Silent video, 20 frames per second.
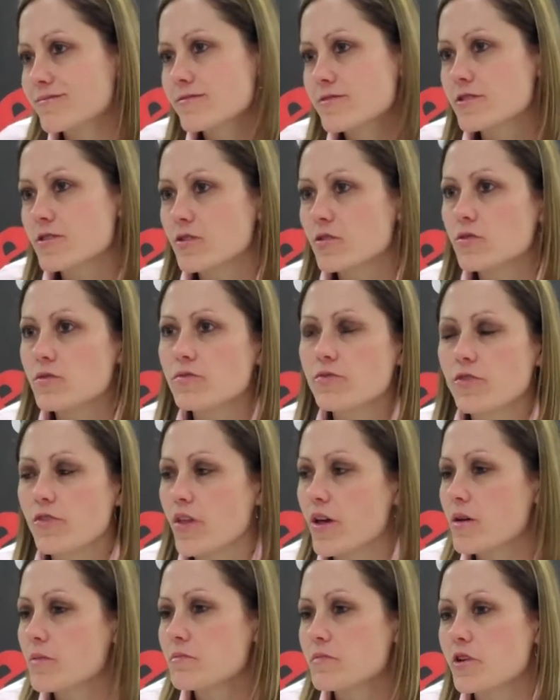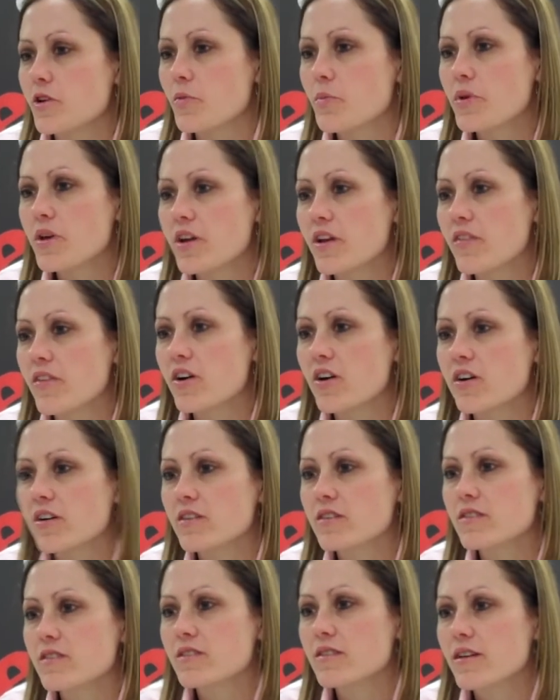So for them, you know, being in the
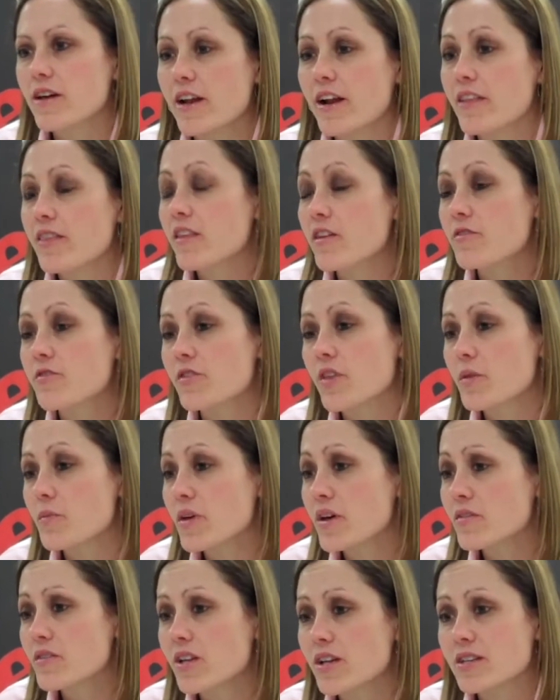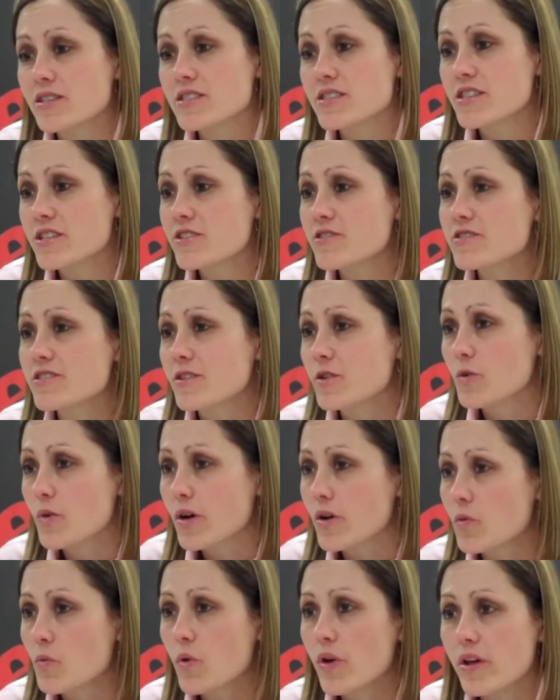hunt, and I think for them, they have a lot of seniors that know
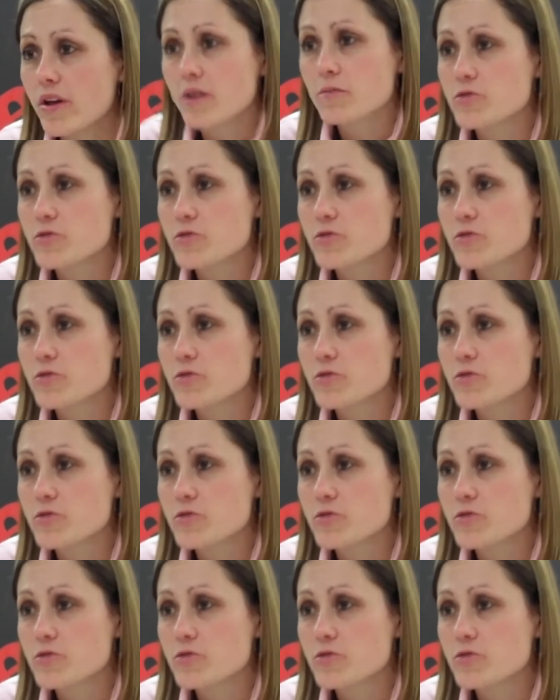how to win.